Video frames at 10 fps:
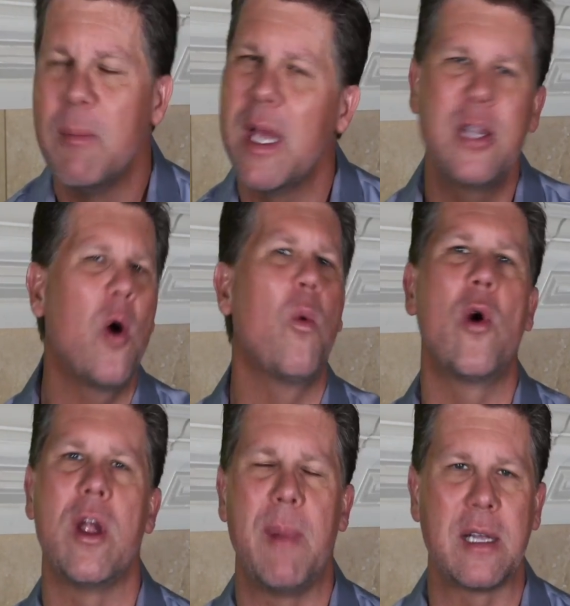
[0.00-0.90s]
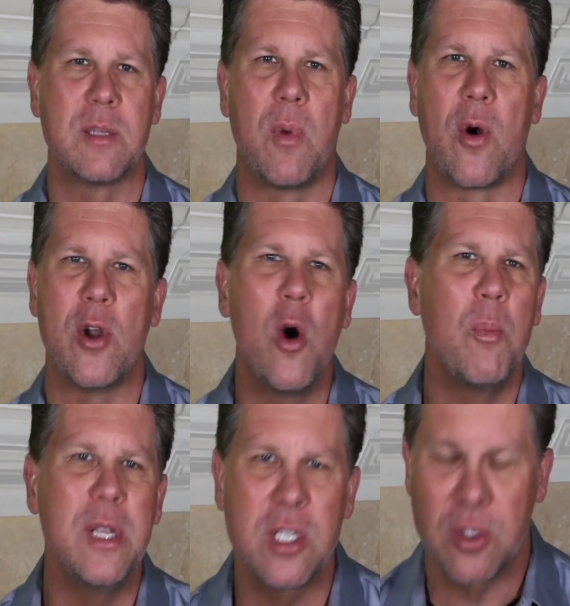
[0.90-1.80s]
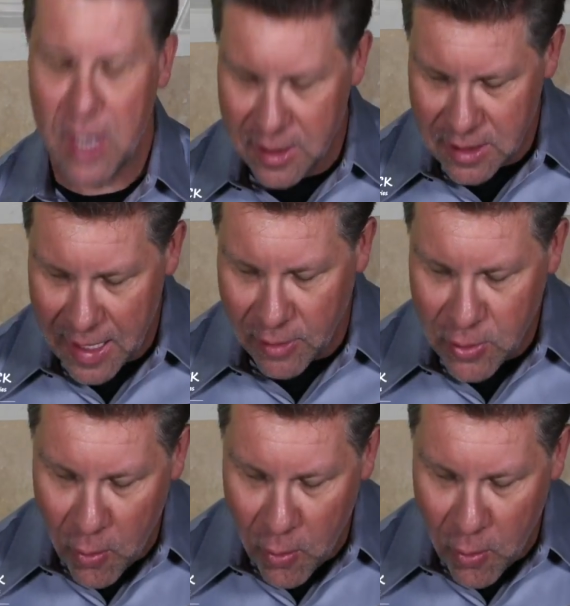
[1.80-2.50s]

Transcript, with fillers: And don't worry about tomorrow. Don't be stressed out.